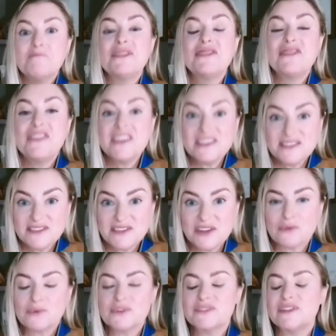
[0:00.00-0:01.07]
But this
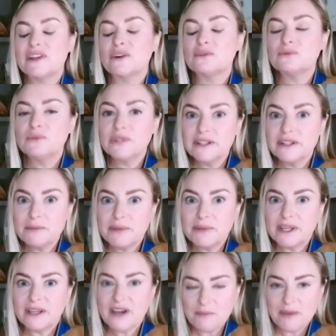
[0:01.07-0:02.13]
year, we're seeing a really
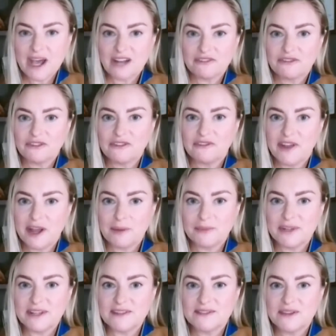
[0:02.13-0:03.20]
big comeback for
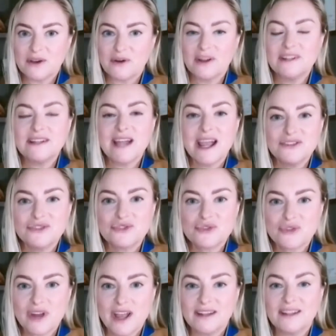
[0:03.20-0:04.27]
families. So a nice
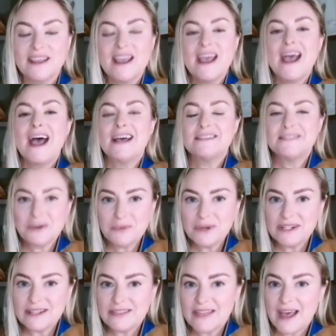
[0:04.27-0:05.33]
trend. As
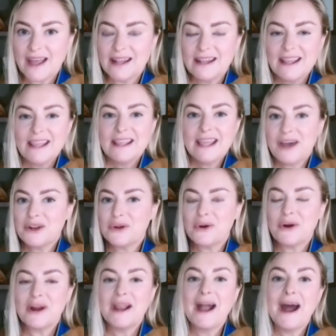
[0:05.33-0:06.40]
someone in that category,